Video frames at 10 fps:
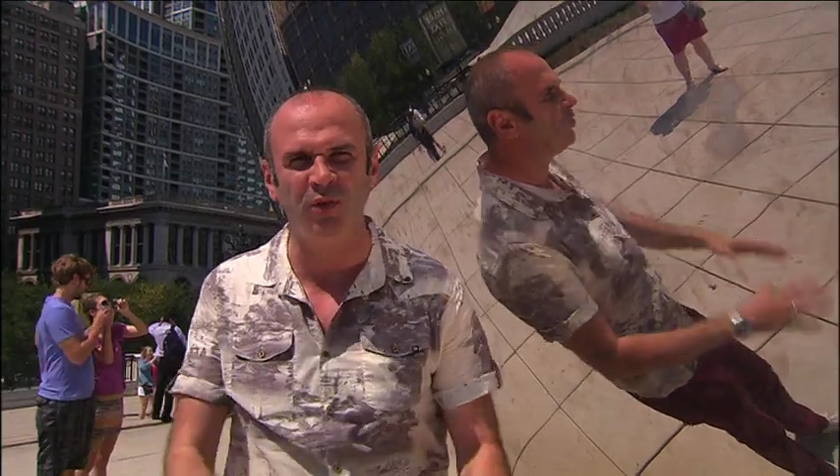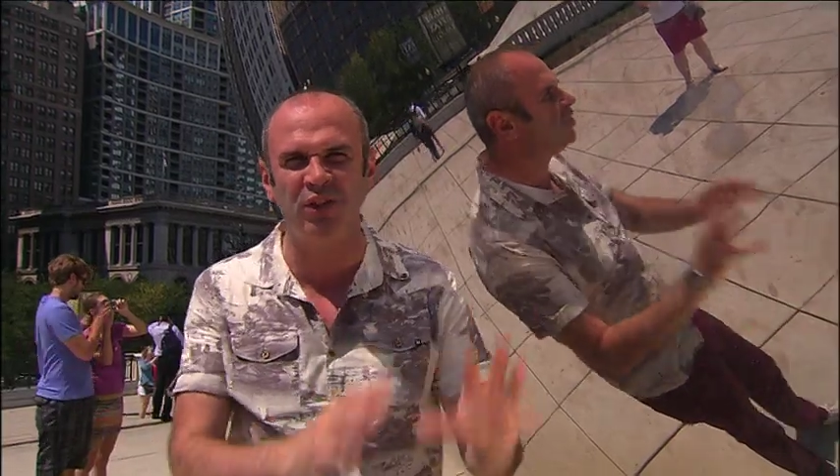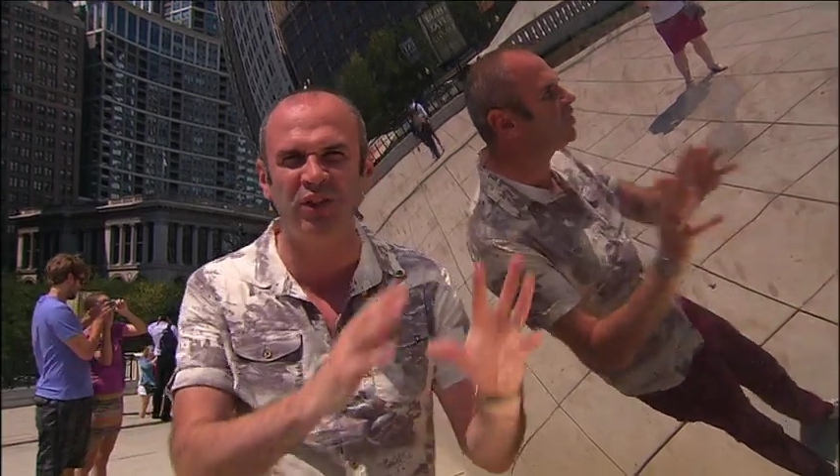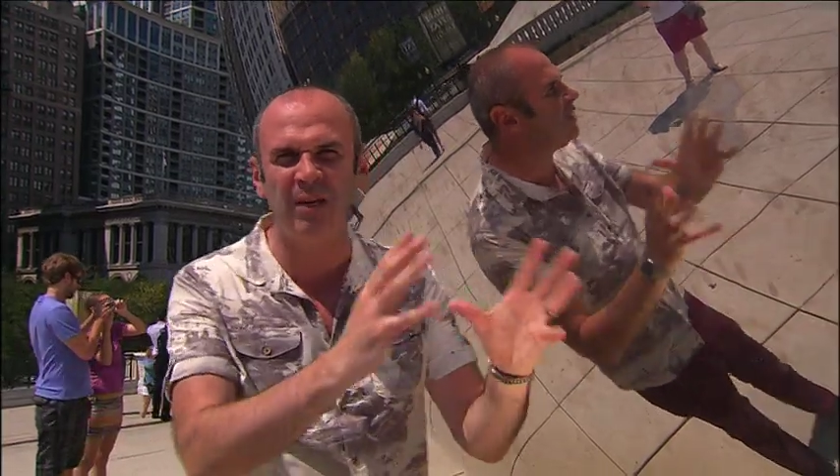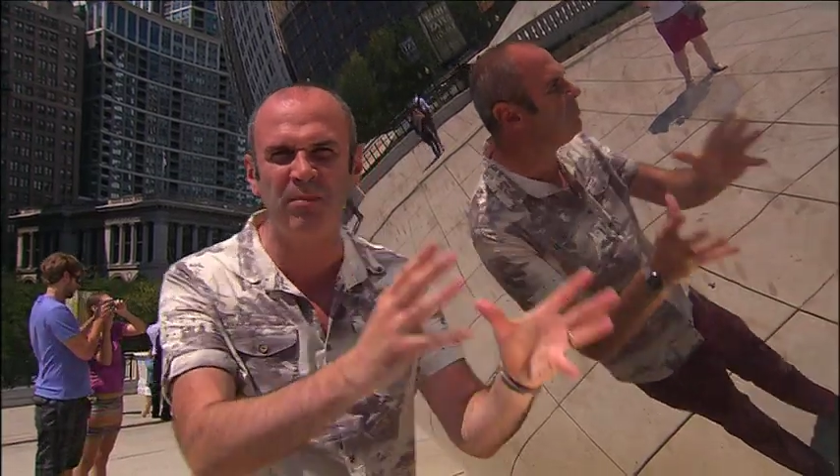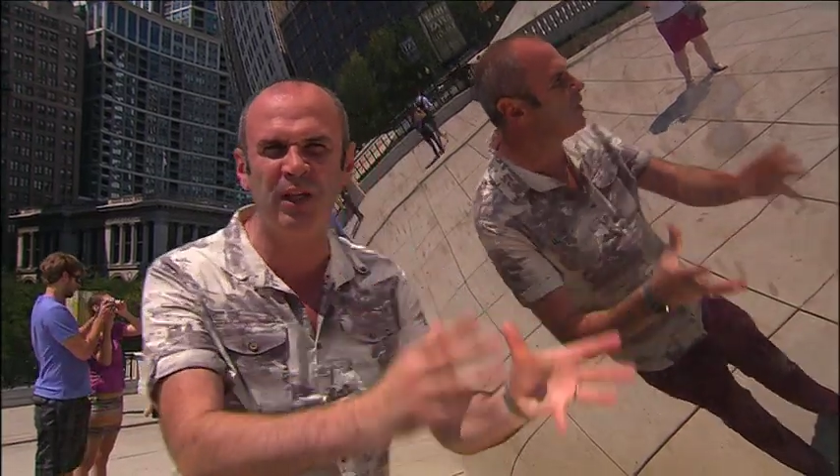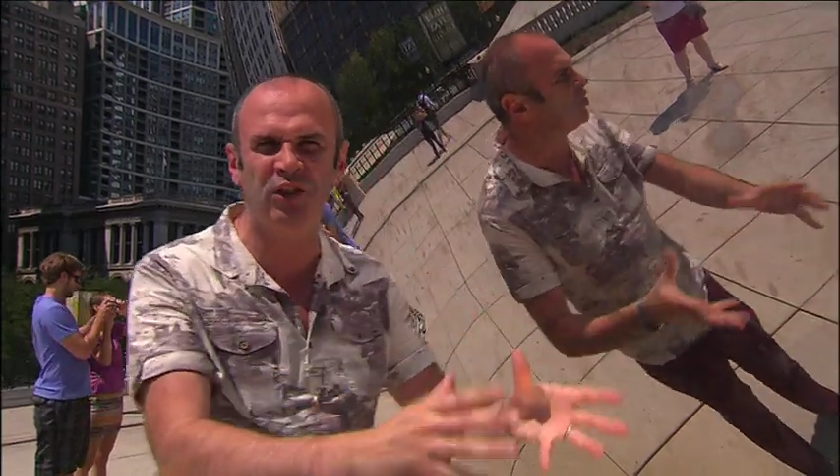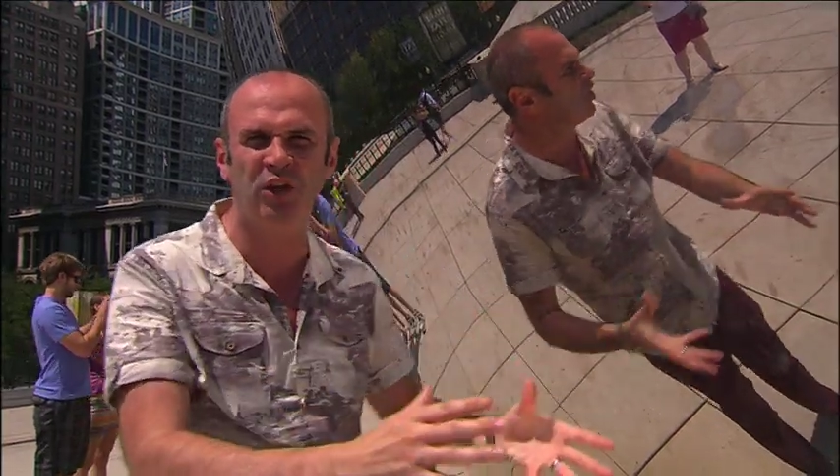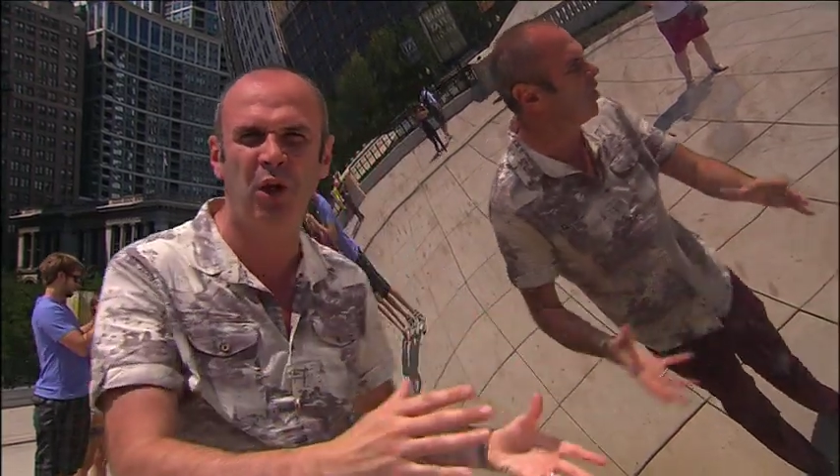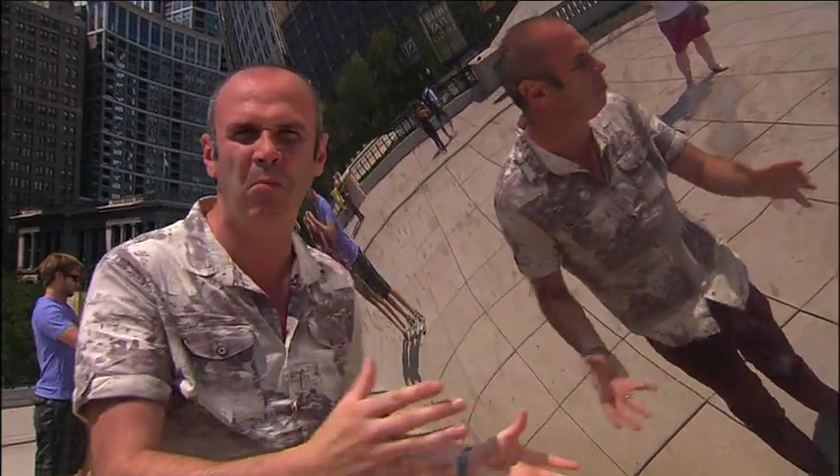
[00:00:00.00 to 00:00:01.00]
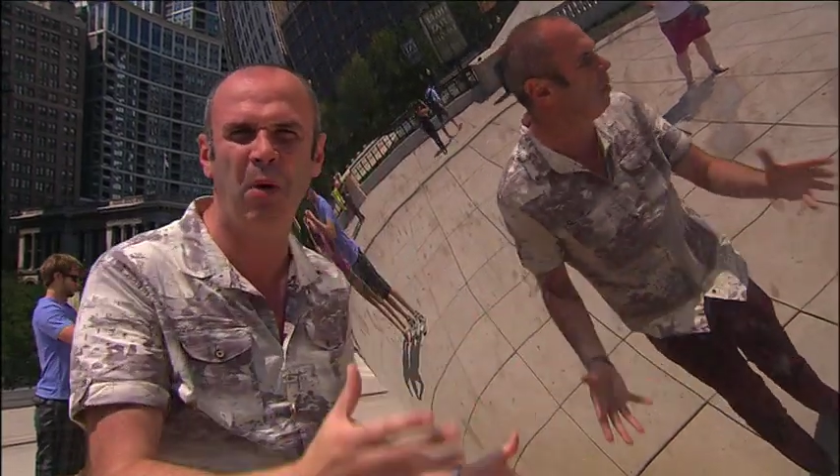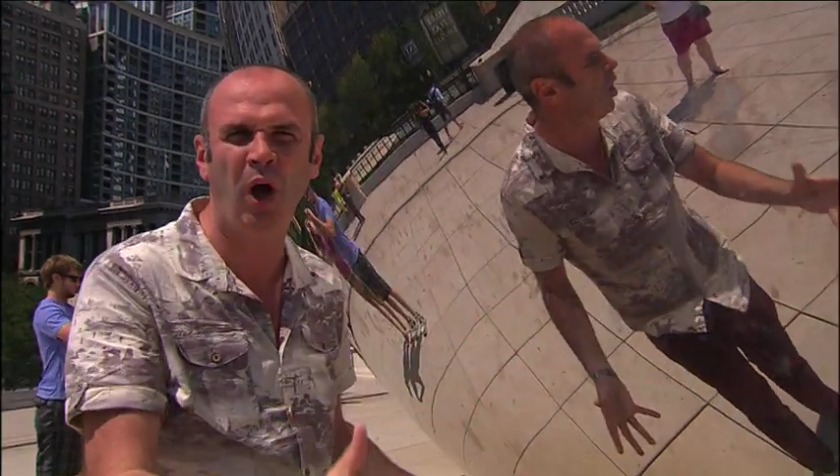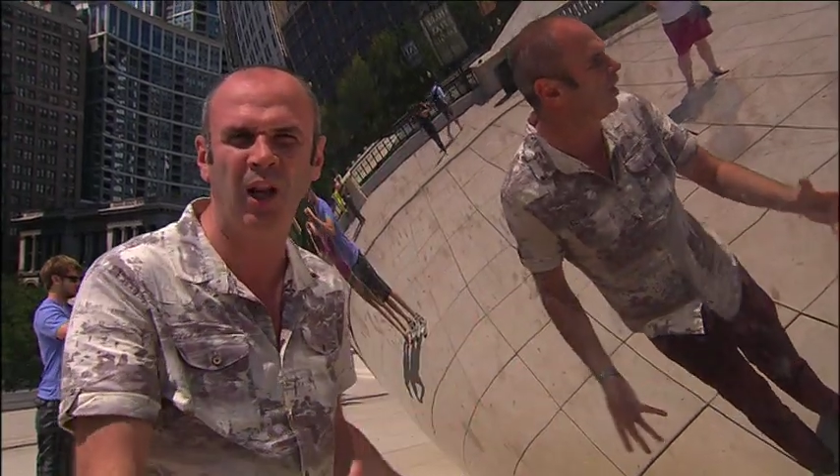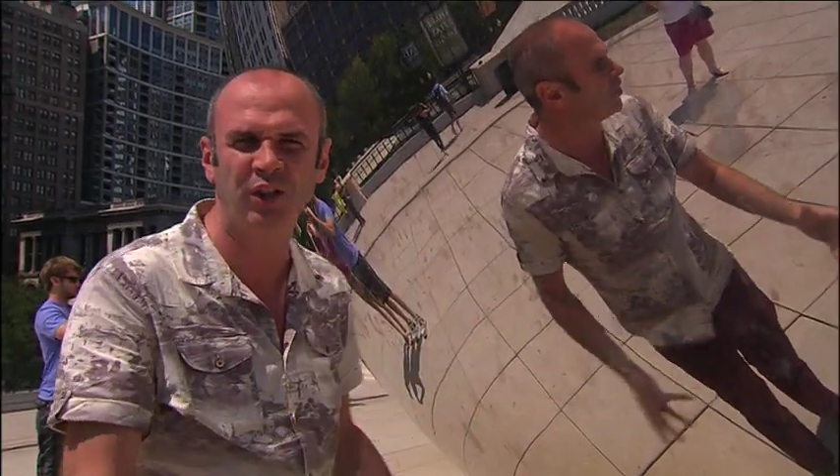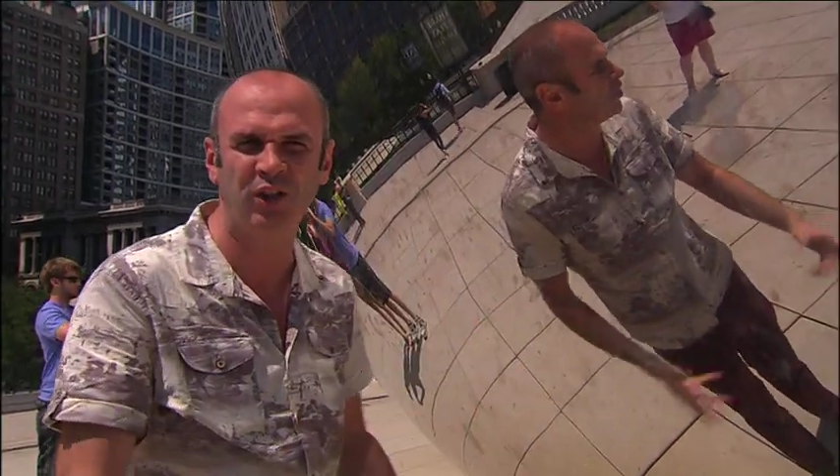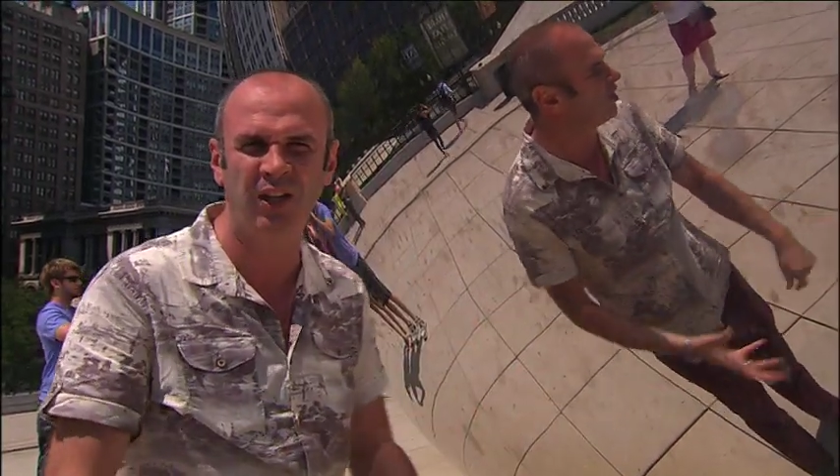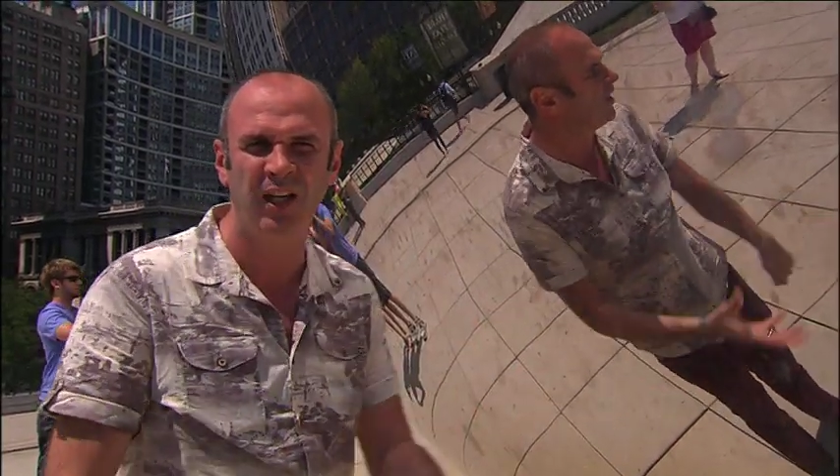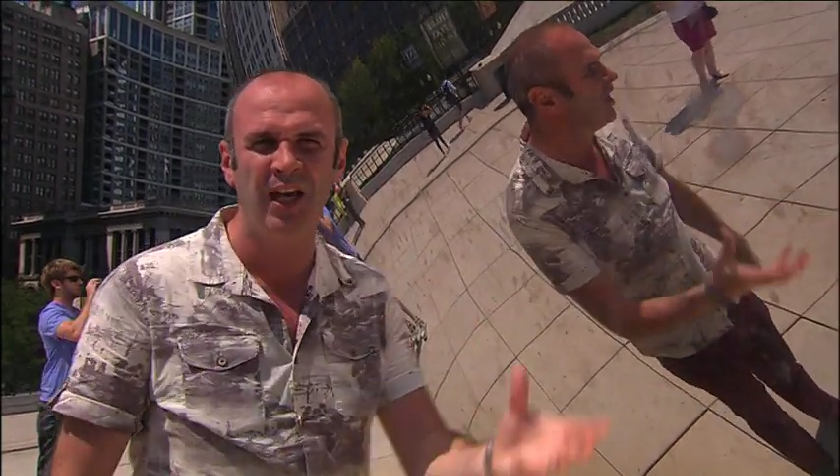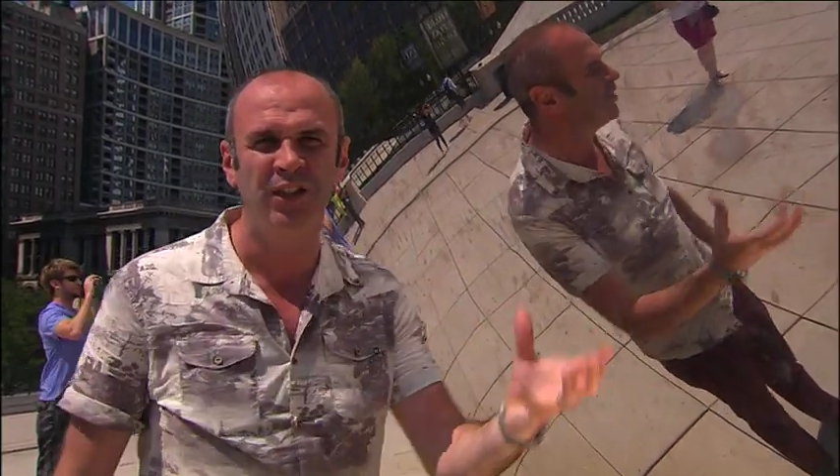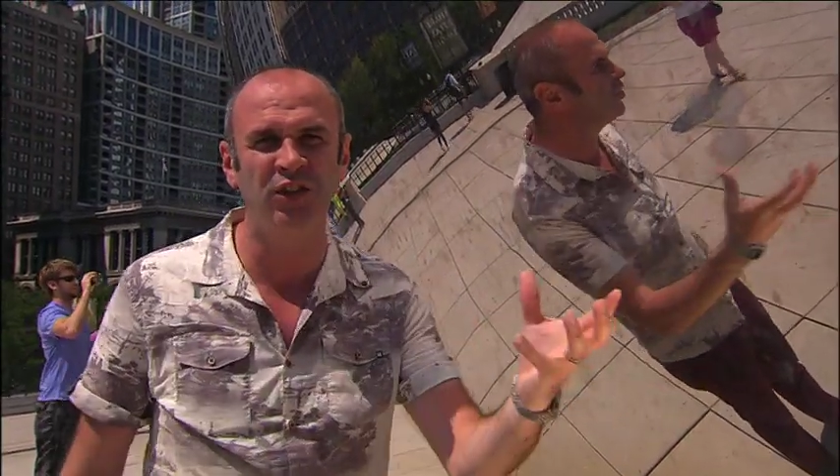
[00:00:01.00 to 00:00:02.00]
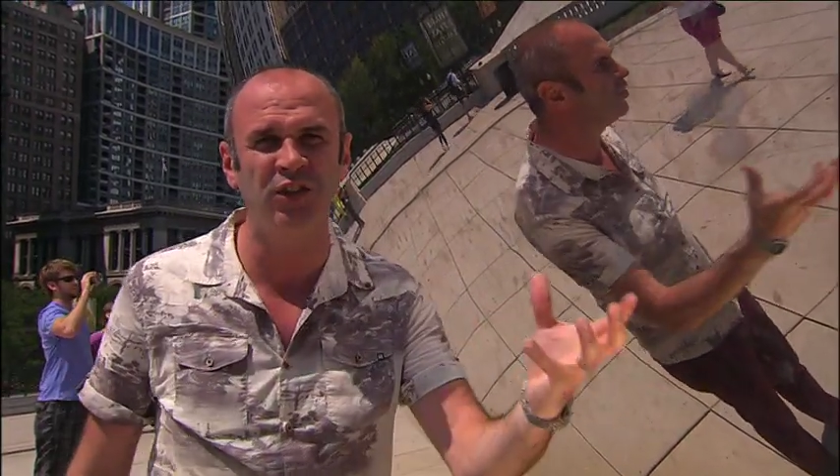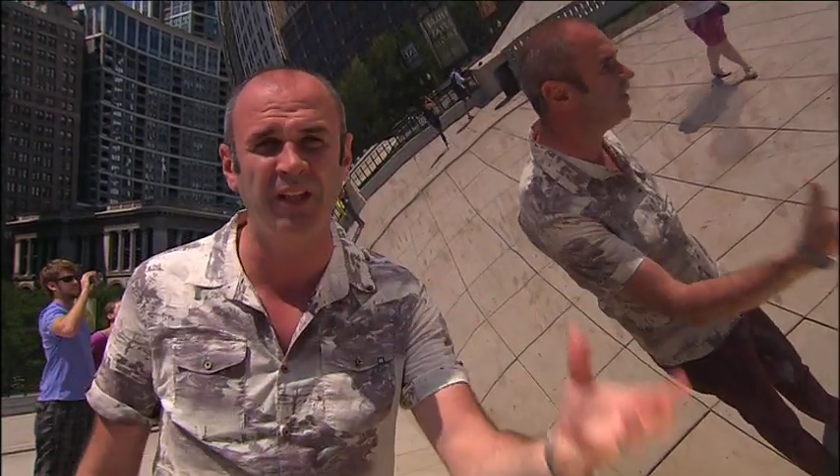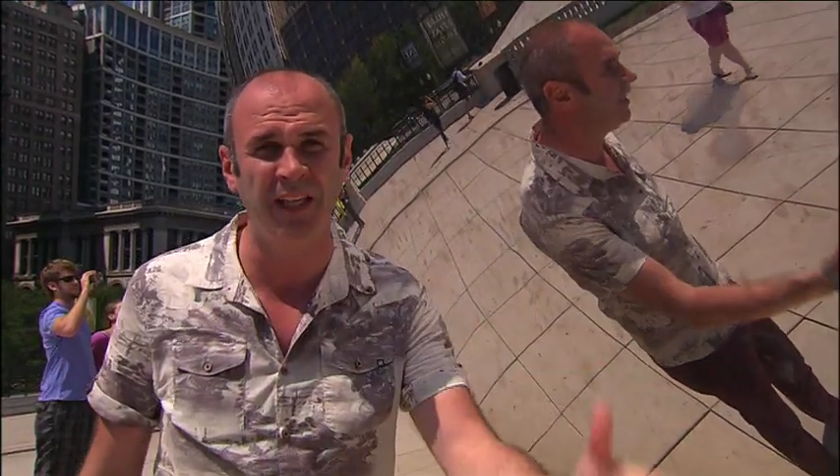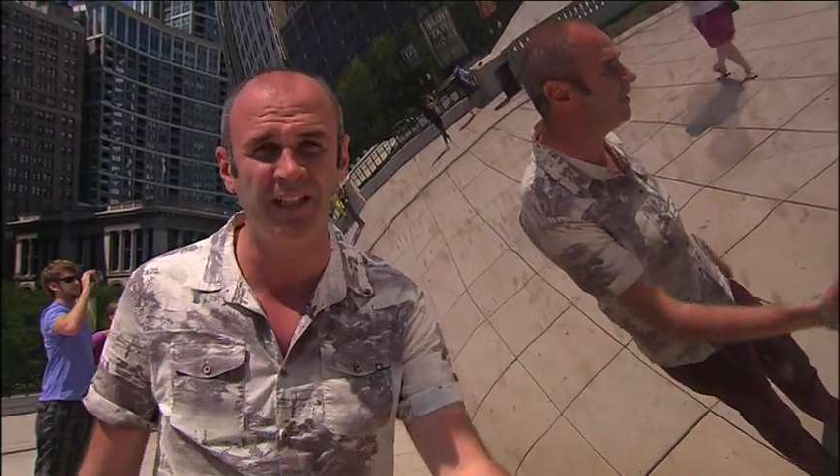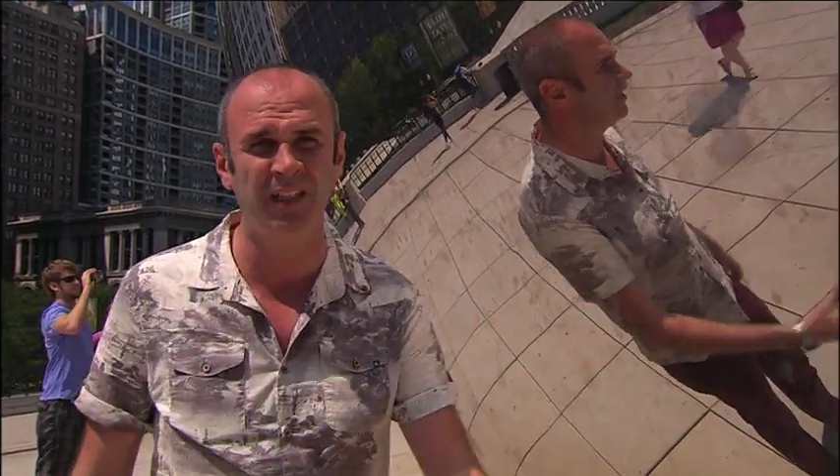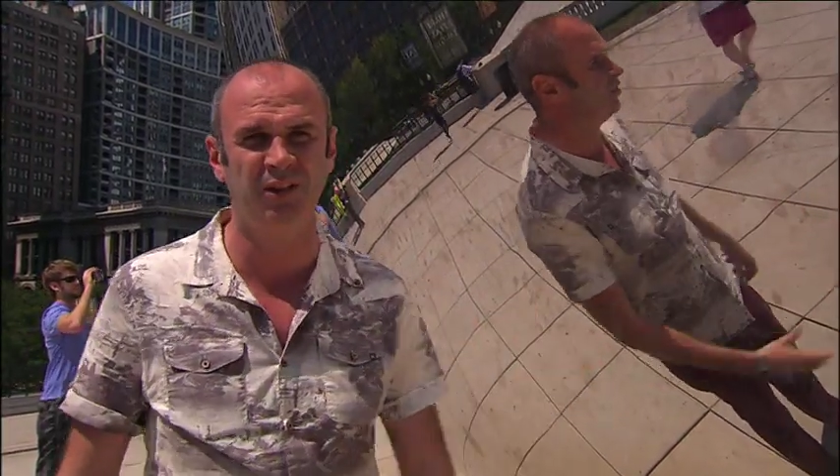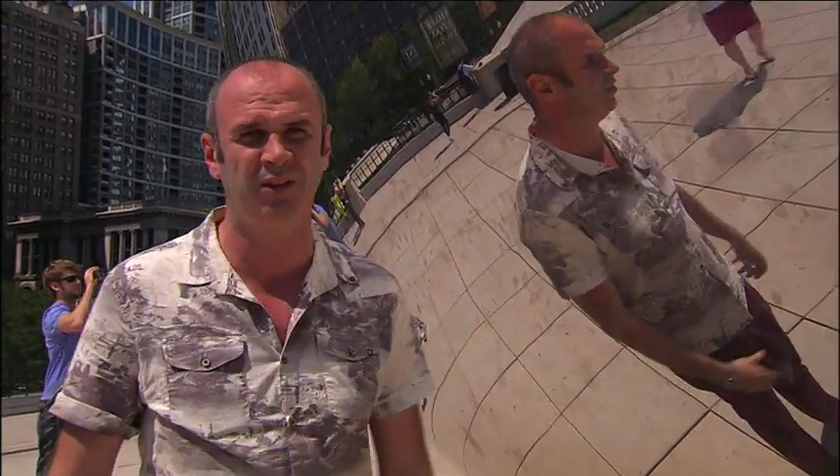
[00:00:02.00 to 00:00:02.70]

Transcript: of seamless, polished, stainless